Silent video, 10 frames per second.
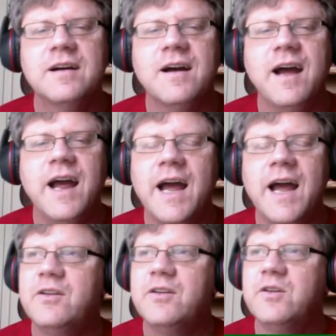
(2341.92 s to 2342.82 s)

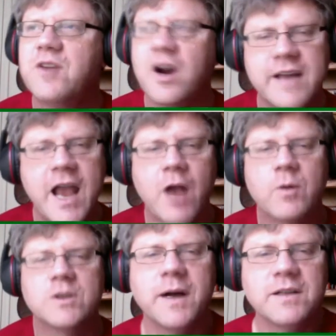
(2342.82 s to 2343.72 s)
And you start taking
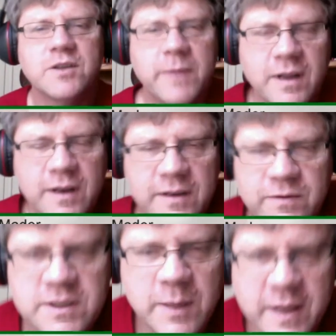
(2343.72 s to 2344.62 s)
responsibility for some of these